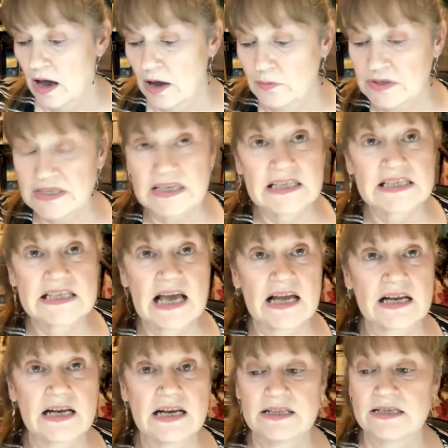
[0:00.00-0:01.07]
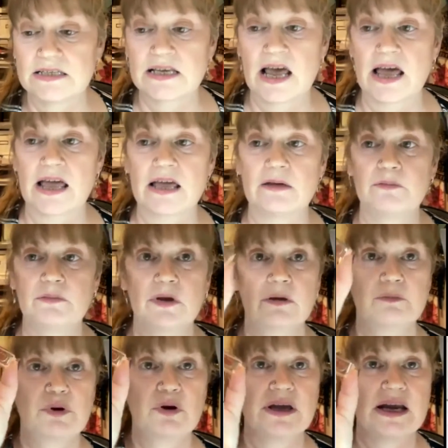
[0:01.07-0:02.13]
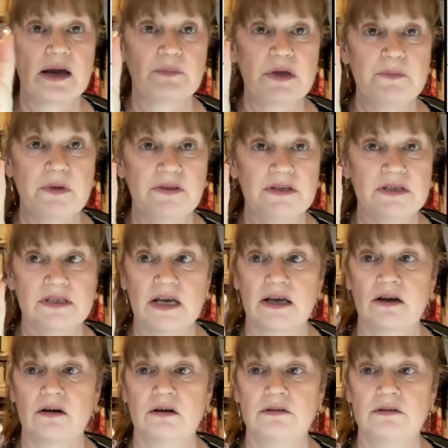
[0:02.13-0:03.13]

I was exactly the same. putting Happy Mother's Day on.